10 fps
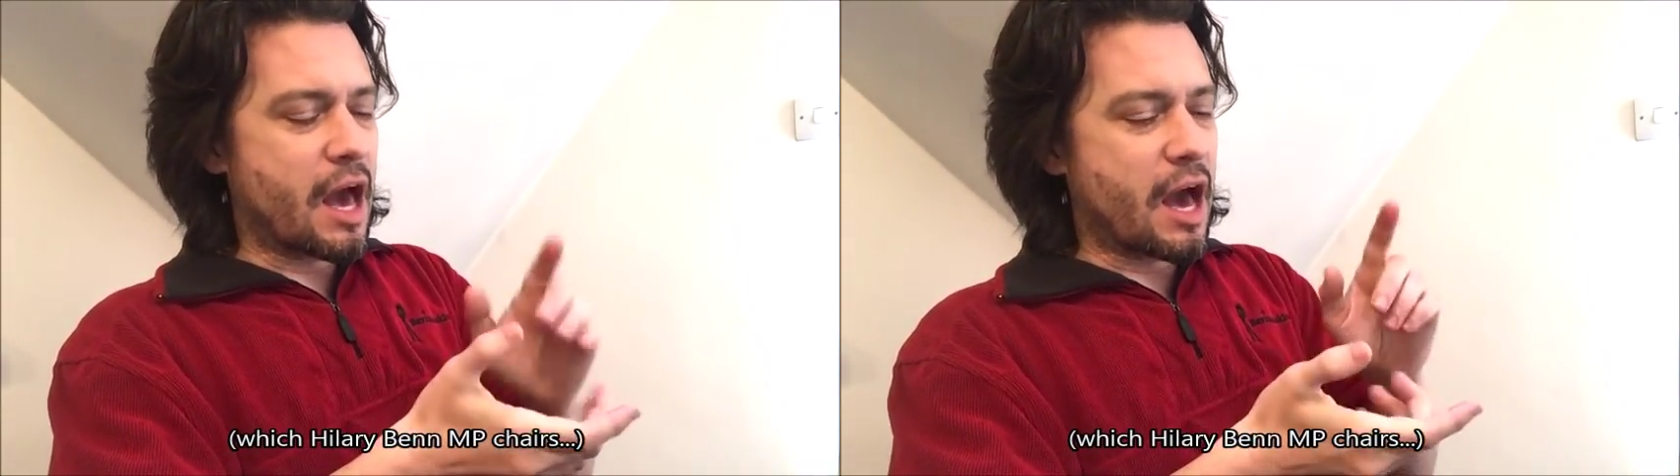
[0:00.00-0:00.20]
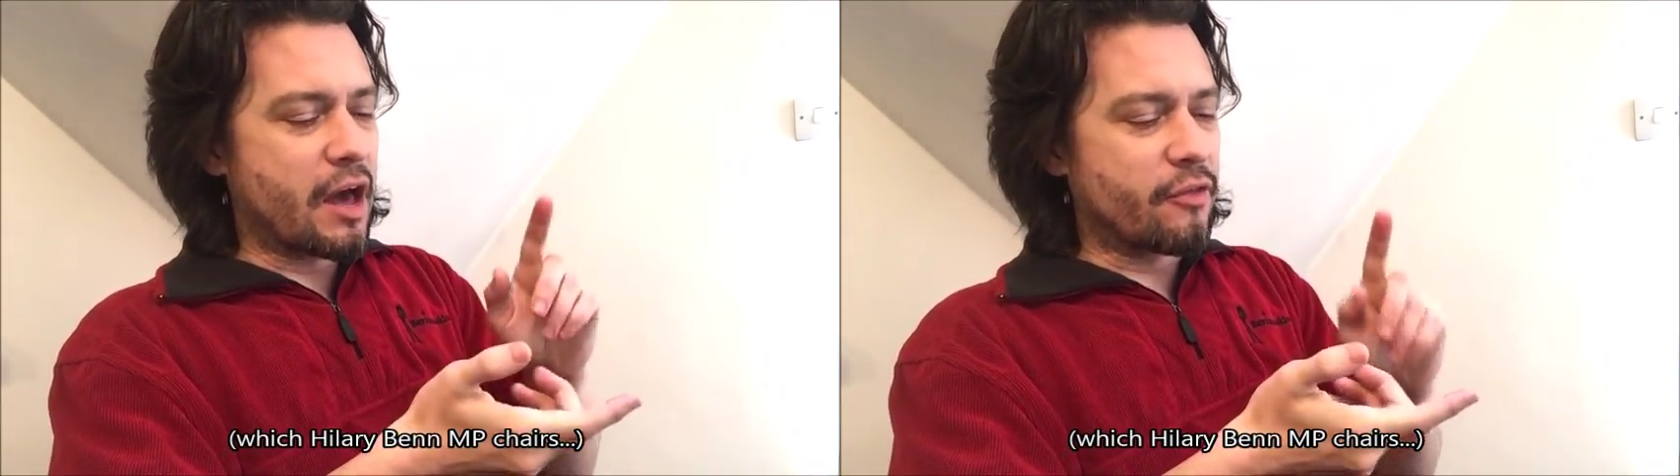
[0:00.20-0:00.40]

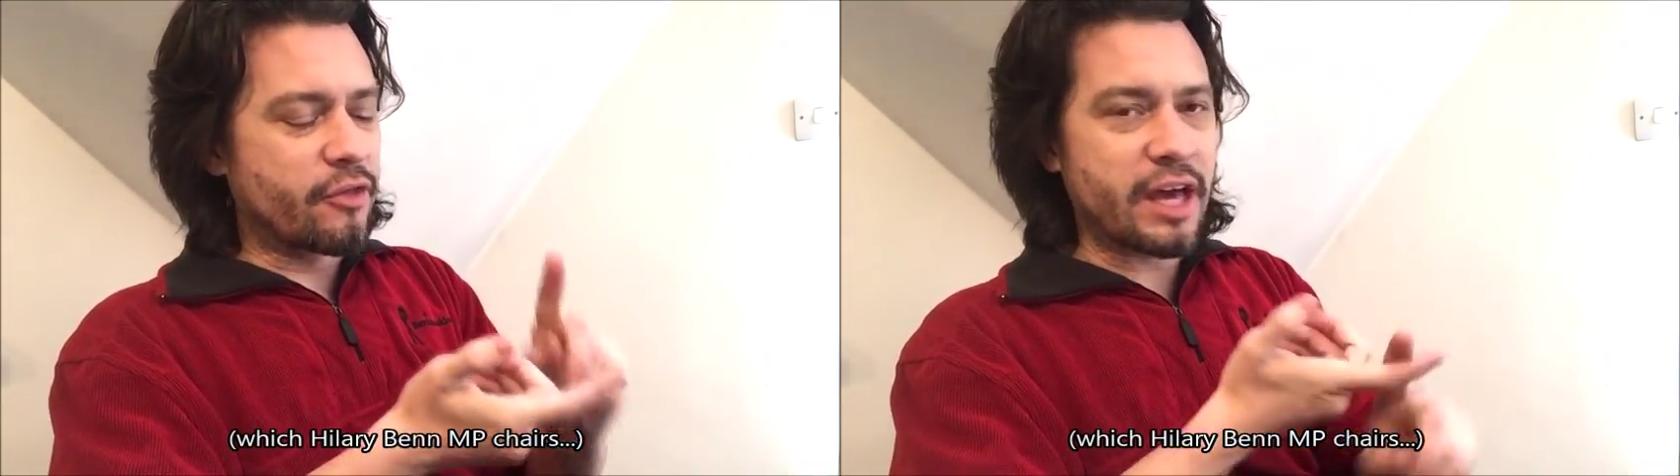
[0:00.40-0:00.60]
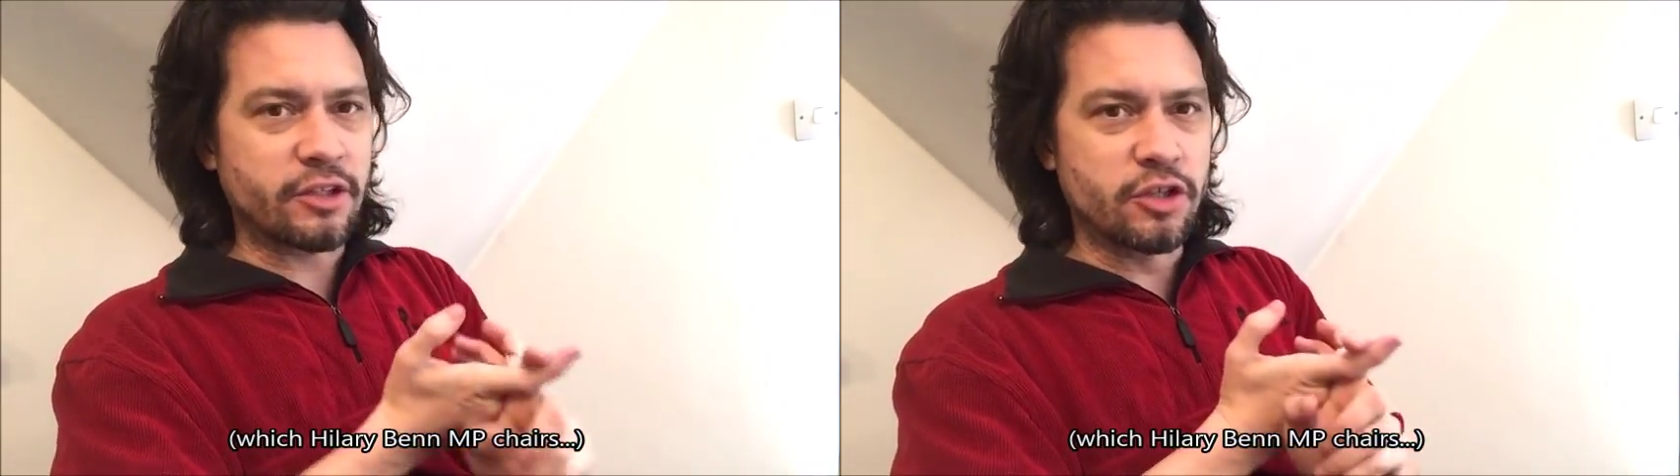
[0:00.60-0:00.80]
And
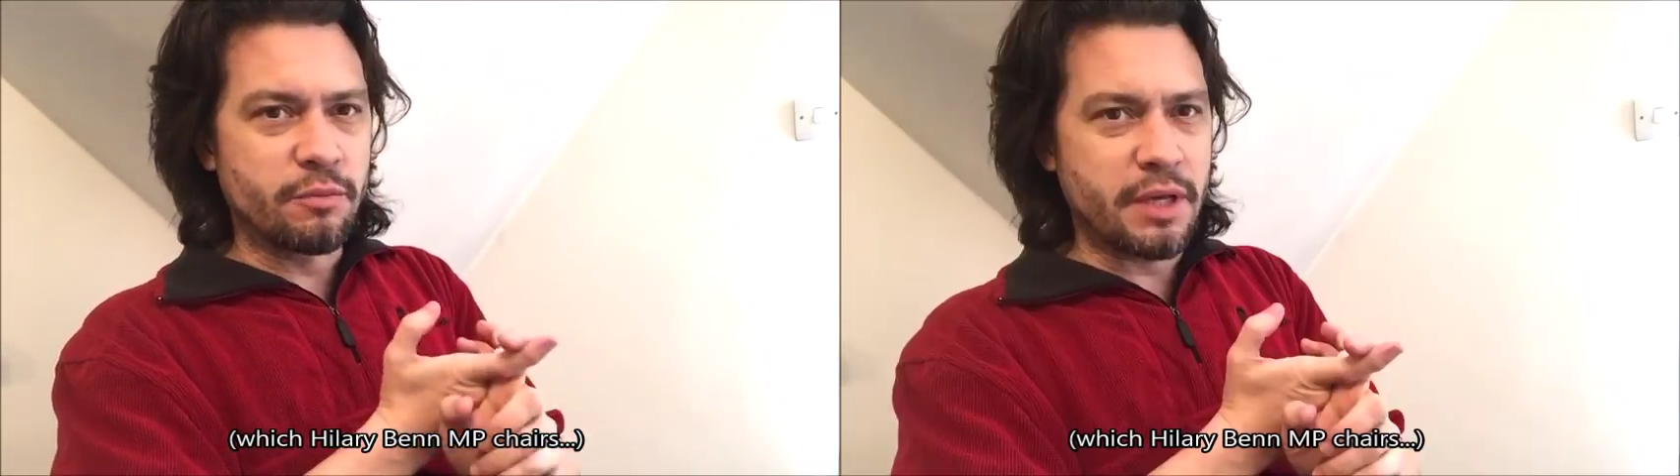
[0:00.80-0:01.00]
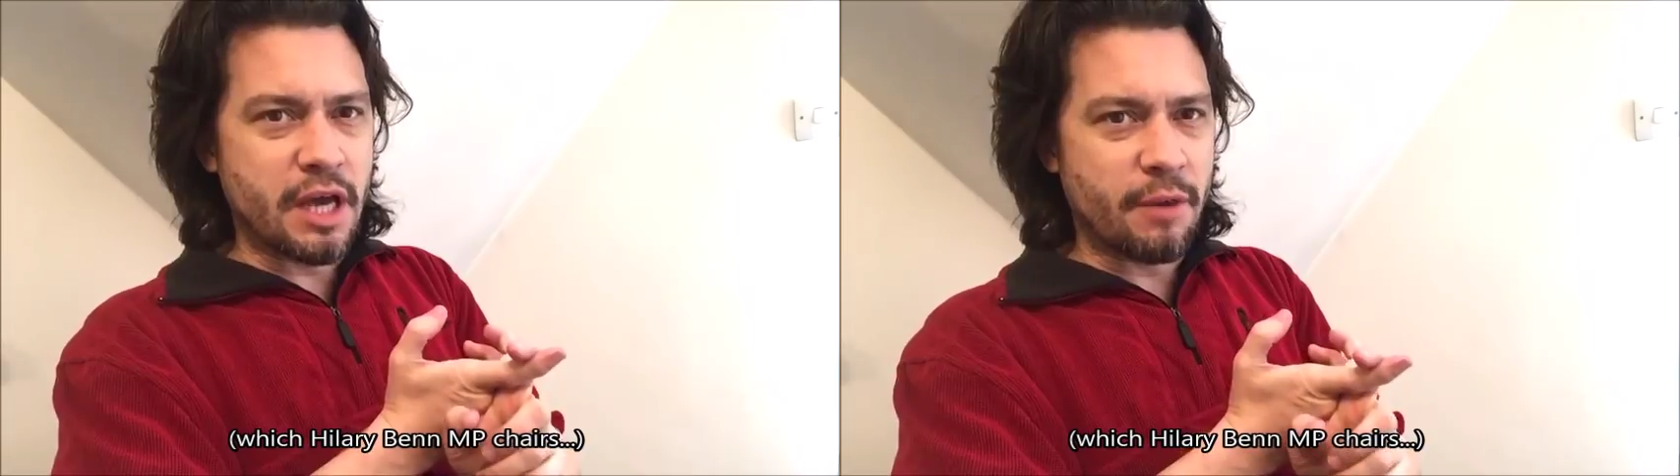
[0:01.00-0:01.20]
that
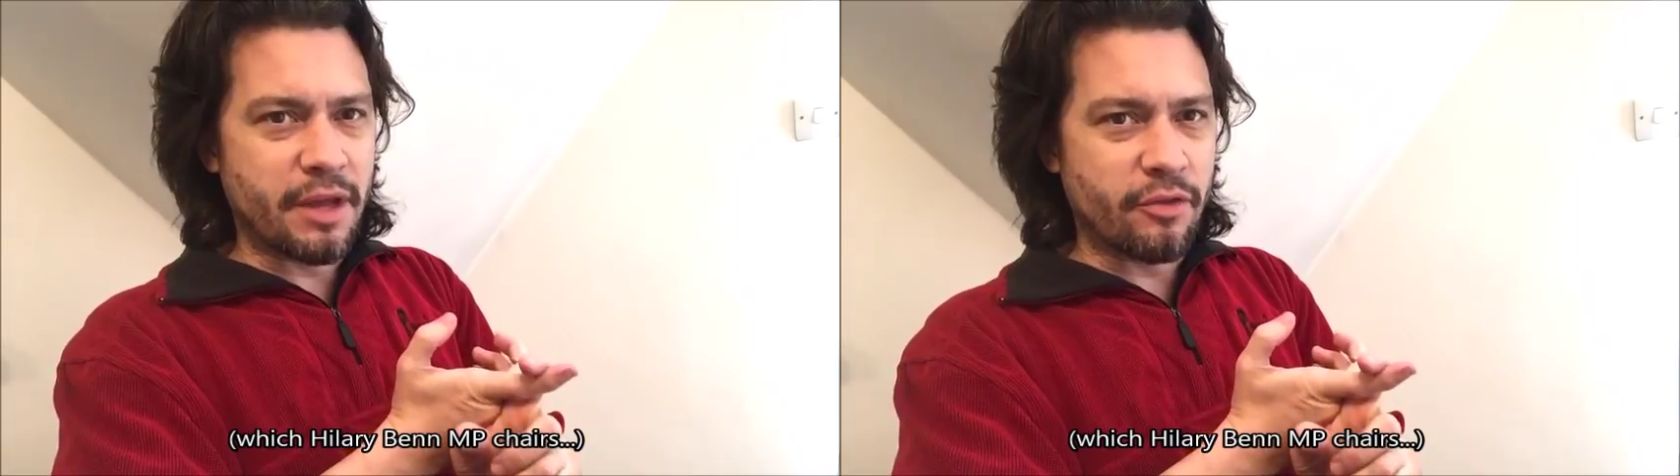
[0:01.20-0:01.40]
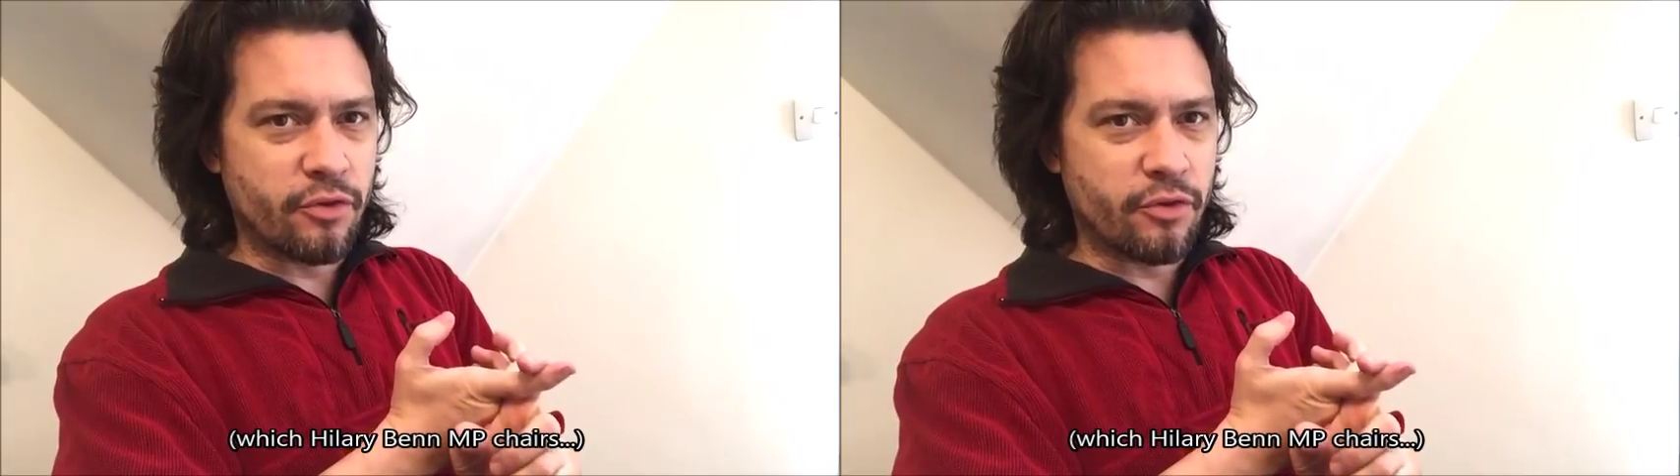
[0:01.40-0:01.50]
should be coming